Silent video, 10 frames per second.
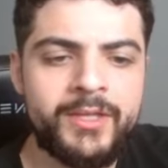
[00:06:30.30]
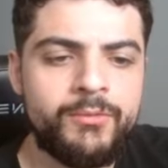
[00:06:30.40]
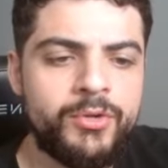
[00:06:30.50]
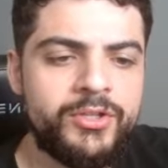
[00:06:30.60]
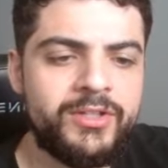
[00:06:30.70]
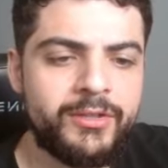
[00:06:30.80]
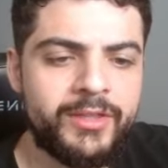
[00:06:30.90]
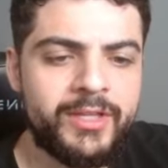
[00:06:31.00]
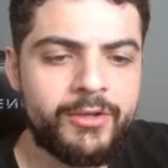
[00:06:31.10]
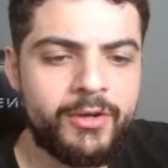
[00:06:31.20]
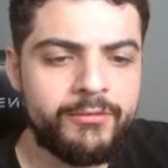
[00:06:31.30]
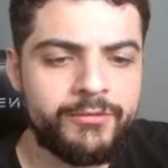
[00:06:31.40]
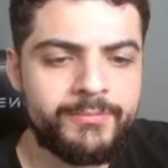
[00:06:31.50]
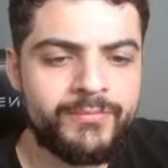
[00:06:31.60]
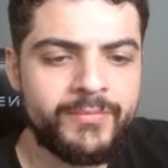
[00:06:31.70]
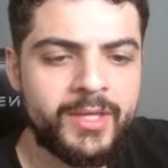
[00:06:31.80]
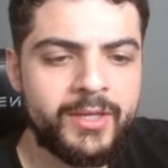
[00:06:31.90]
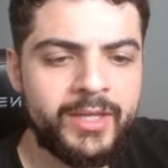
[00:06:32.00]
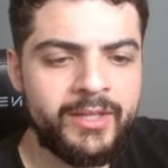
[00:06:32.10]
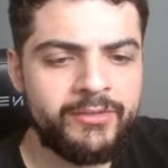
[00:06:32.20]
what you need to think of
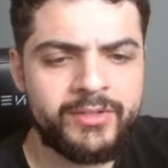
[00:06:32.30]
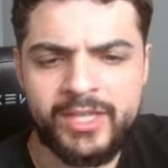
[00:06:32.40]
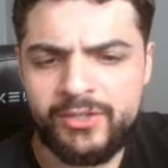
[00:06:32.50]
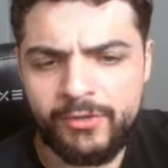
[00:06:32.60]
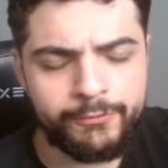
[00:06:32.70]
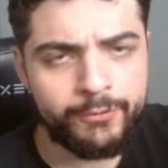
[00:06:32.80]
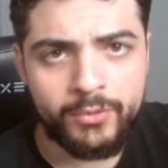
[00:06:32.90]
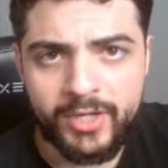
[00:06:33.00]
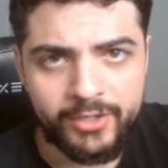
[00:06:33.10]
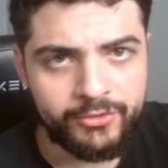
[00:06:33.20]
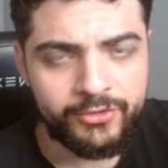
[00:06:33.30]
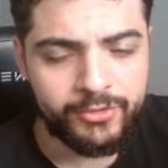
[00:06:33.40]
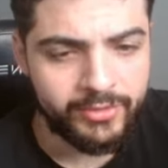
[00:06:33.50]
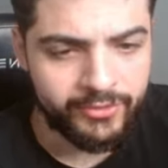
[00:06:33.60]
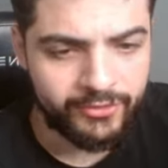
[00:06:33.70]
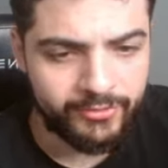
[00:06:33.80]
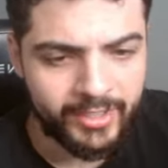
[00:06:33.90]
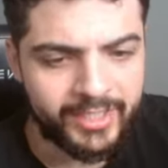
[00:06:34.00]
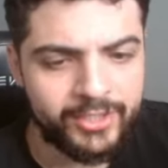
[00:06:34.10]
is, can you afford 100 units, right?